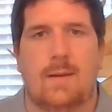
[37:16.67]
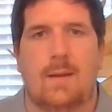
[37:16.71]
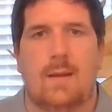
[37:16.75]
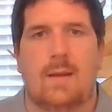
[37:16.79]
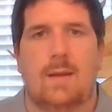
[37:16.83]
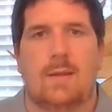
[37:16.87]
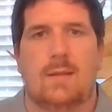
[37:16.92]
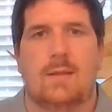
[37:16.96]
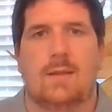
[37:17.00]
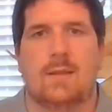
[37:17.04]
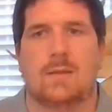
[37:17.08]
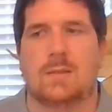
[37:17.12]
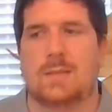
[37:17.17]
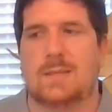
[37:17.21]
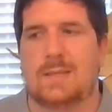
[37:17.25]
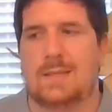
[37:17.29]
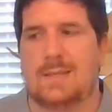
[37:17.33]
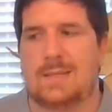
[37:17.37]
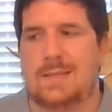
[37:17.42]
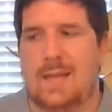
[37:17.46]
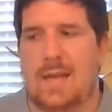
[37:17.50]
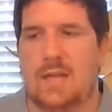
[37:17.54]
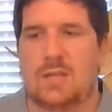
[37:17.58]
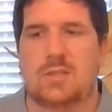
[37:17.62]
this is
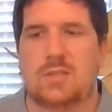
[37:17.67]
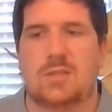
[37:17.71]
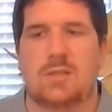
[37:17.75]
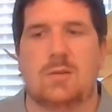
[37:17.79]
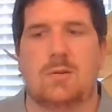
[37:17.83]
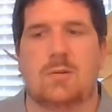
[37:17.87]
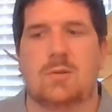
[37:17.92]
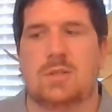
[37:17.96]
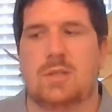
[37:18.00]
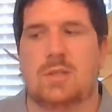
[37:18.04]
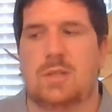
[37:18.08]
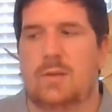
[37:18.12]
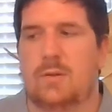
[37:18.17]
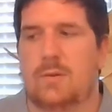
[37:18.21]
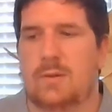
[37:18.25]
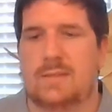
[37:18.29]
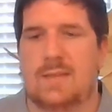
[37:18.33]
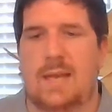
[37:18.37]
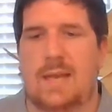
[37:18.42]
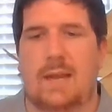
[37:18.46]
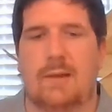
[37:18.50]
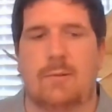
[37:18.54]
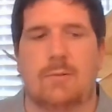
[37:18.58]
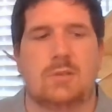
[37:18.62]
intentional. She knew
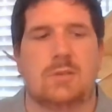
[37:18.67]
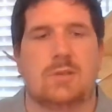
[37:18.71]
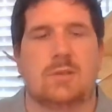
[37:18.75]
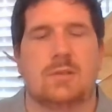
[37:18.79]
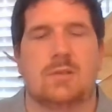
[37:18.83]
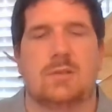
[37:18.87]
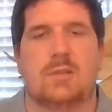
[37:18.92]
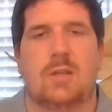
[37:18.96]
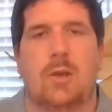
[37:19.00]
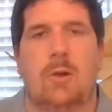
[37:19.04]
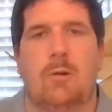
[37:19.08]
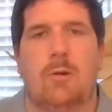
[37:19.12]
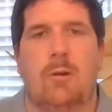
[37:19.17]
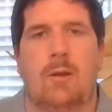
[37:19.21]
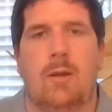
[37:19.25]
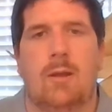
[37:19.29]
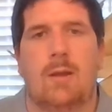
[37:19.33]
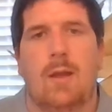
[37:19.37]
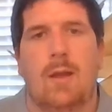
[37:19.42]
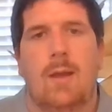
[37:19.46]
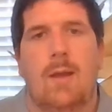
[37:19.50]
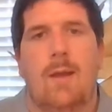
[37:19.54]
exactly what she was doing.